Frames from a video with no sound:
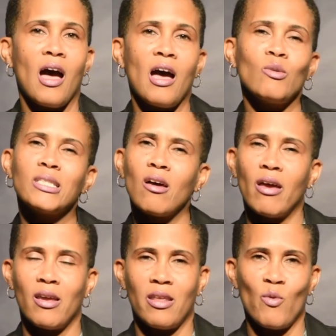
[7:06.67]
I would tell
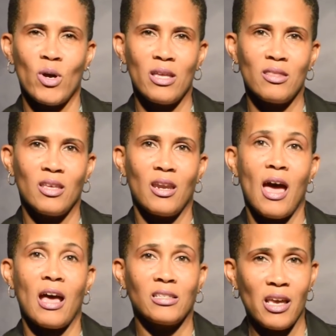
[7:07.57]
anyone that
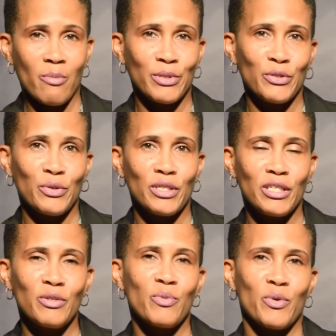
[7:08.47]
has the
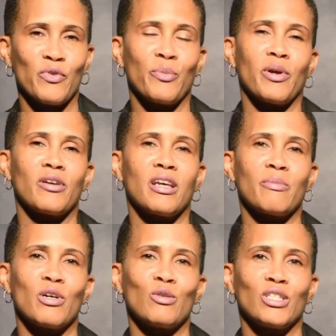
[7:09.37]
opportunity to work with
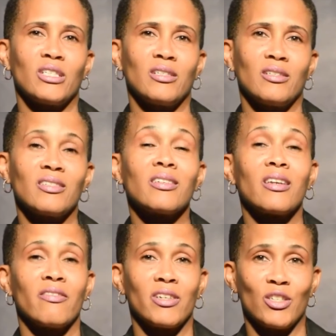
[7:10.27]
Paradigm Coaching to
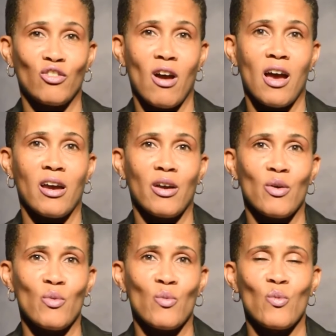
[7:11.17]
give it a try.
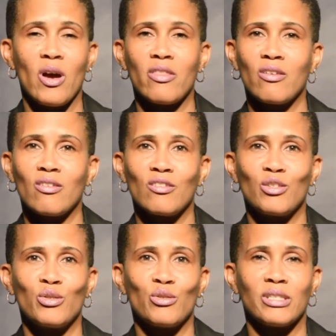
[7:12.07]
Whether
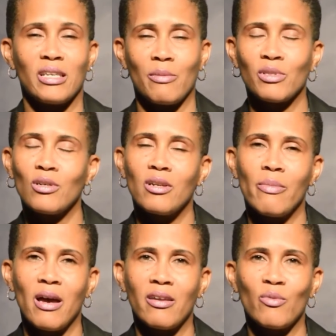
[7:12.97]
you're skeptical
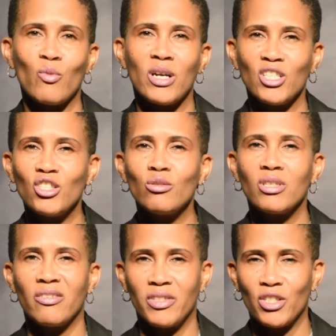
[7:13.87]
about it, once you
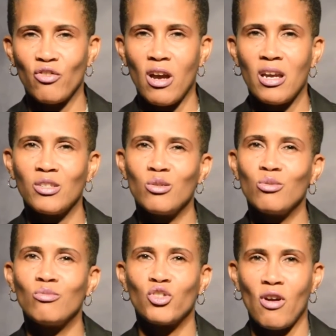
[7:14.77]
give it a try and
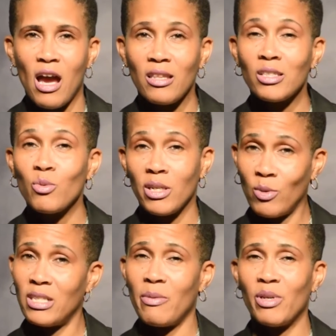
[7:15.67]
you try the
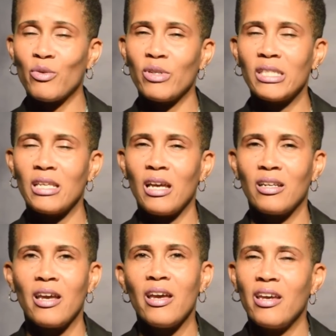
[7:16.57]
21-day mental reset,
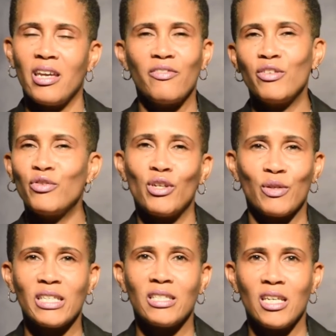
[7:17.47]
even if you
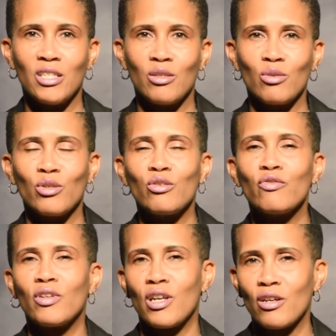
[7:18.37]
don't continue,
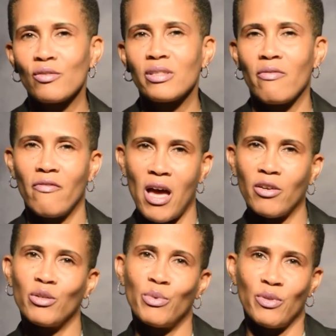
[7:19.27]
you've learned some
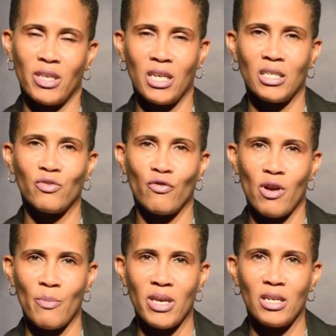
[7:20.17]
valuable things
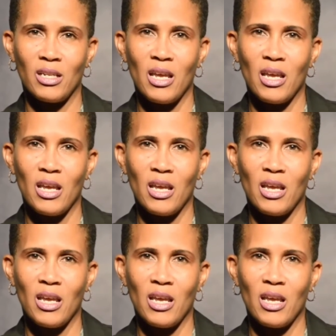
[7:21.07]
from it.